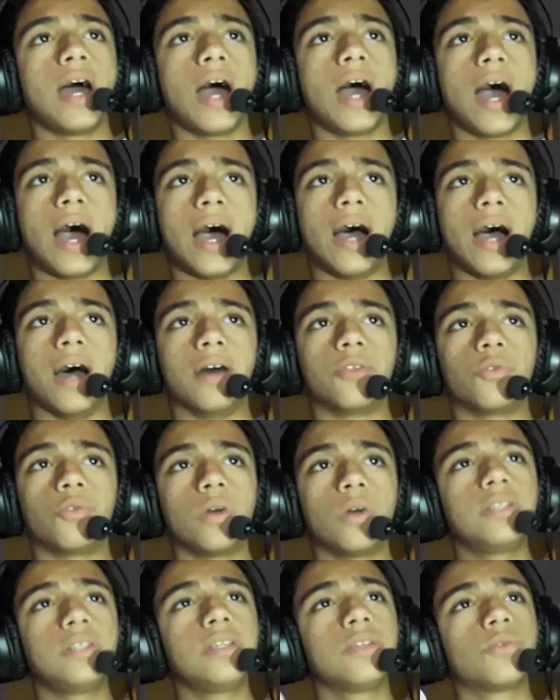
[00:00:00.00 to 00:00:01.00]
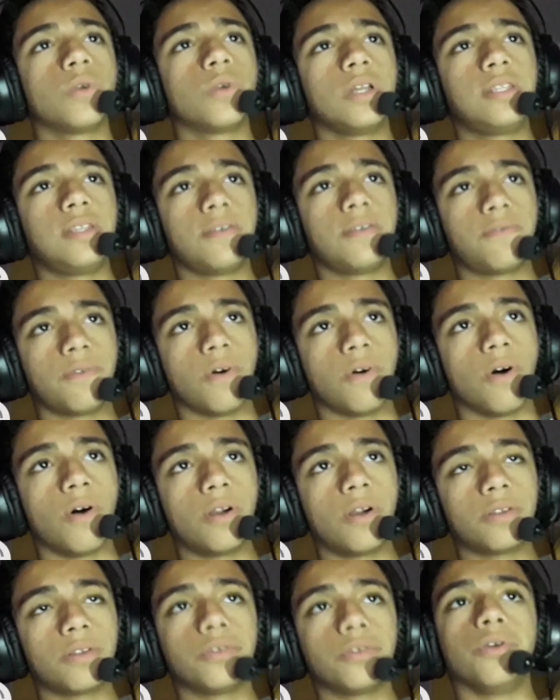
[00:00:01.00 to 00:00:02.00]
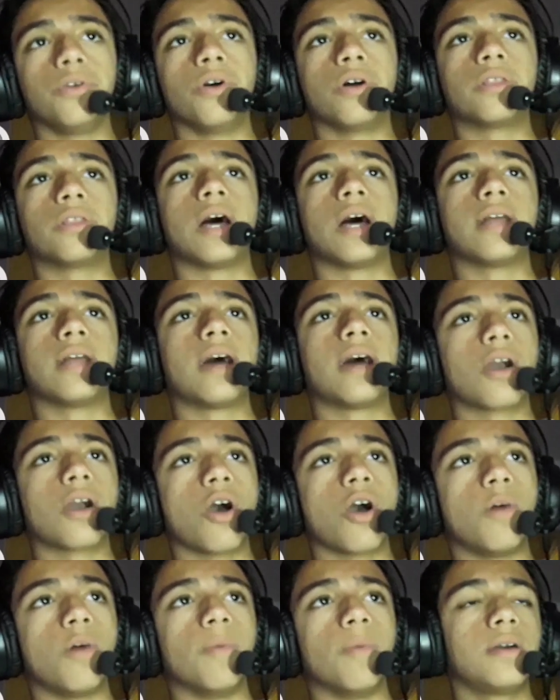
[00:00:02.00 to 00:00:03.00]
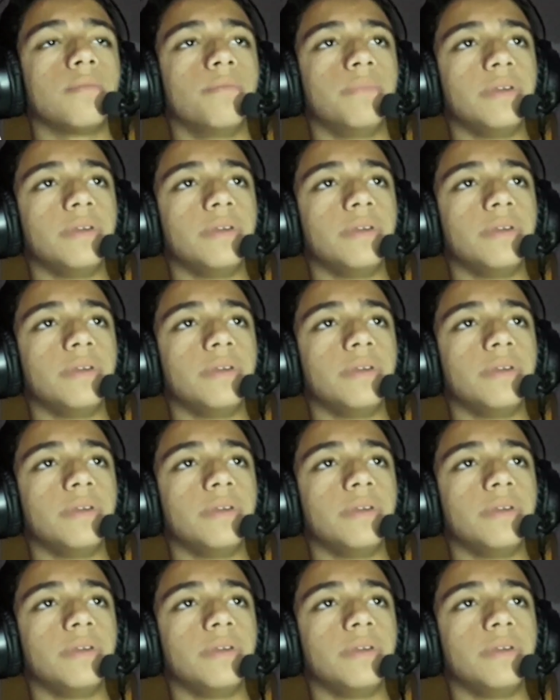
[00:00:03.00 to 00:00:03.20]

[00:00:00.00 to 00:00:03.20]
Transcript: a 2024 Toyota Tacoma.